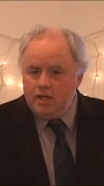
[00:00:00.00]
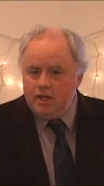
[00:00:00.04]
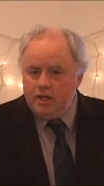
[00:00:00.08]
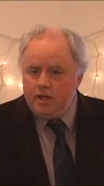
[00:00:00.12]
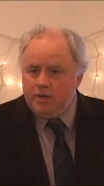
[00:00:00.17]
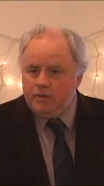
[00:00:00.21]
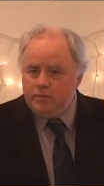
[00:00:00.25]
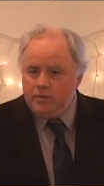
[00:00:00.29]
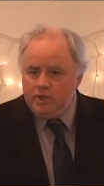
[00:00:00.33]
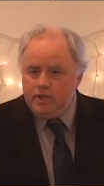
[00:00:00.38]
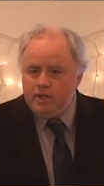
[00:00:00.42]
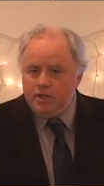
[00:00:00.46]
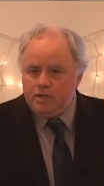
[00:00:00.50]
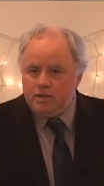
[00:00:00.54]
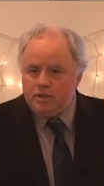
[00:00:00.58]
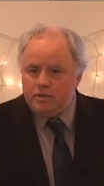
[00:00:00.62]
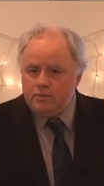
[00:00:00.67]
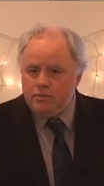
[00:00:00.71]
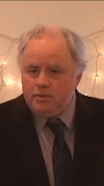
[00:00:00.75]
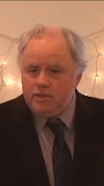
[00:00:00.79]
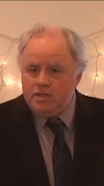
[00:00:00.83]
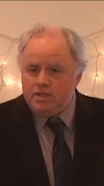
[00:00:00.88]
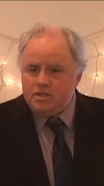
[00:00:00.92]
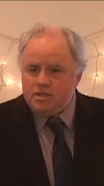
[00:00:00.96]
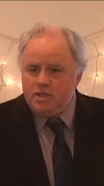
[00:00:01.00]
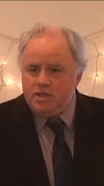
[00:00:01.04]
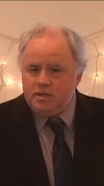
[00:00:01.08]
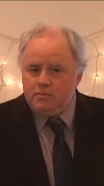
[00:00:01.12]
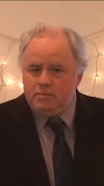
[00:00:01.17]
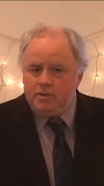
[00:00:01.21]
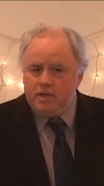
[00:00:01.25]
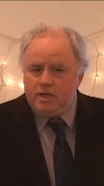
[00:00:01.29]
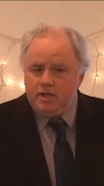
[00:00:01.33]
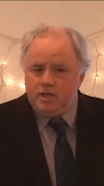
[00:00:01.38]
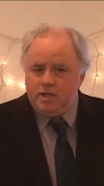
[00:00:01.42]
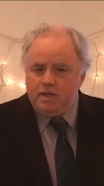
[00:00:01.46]
And we hit the
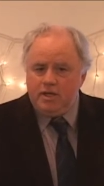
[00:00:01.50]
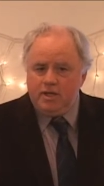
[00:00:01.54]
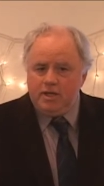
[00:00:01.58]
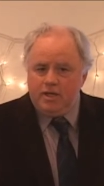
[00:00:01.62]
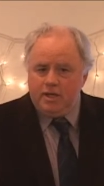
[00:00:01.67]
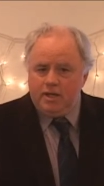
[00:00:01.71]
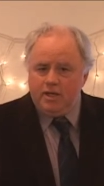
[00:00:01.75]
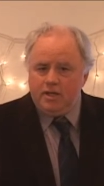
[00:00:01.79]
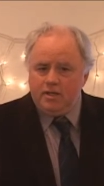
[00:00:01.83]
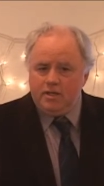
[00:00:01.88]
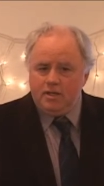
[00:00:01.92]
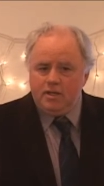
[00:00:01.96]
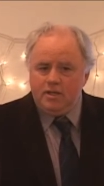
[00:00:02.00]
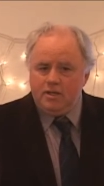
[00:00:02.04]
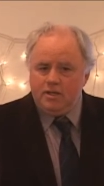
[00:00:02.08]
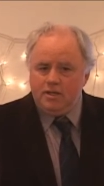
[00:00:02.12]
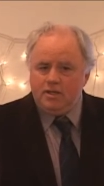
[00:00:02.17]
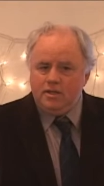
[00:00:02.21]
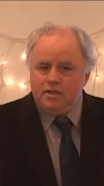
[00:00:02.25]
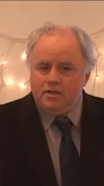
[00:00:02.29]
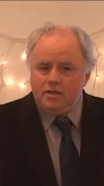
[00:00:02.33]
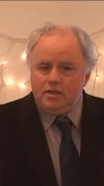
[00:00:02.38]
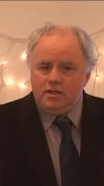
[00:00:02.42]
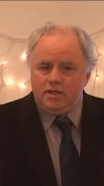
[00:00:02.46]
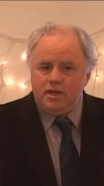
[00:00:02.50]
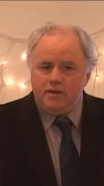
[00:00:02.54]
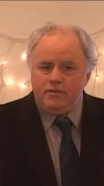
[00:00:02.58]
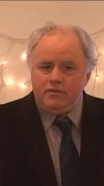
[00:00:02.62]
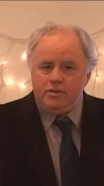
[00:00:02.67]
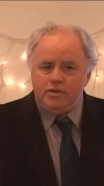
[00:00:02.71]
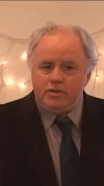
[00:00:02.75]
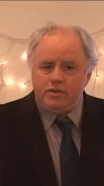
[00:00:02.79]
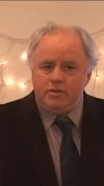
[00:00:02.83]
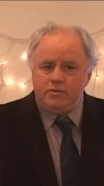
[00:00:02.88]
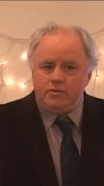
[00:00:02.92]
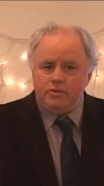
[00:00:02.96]
reset button, and, and the, the, the,
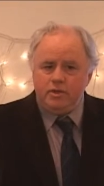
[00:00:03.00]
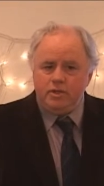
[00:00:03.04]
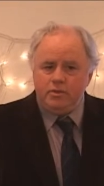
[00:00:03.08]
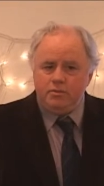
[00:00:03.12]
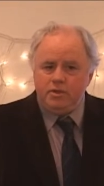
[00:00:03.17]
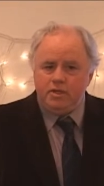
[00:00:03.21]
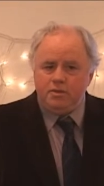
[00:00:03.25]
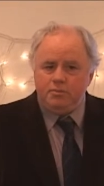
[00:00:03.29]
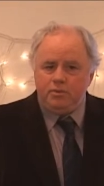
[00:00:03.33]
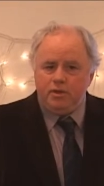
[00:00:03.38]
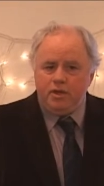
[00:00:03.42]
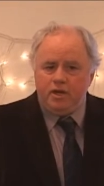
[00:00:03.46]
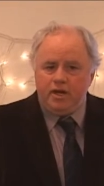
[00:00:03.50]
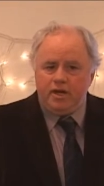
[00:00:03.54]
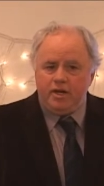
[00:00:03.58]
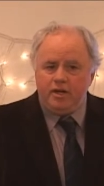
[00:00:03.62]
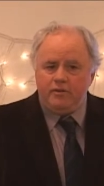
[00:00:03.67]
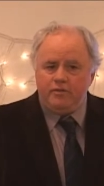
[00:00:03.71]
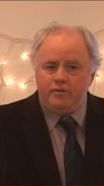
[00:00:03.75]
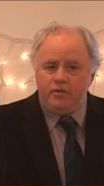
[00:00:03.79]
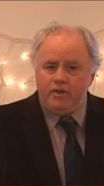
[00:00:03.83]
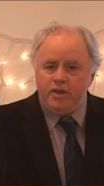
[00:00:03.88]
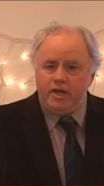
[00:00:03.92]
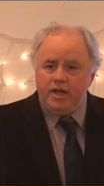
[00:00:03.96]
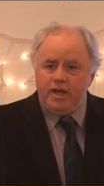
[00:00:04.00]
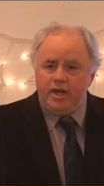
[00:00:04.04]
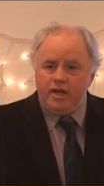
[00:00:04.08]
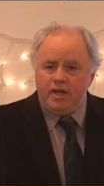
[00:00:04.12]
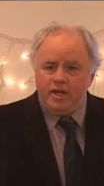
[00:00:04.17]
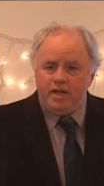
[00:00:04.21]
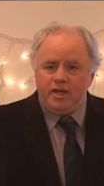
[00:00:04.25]
governor should really be applauded for that.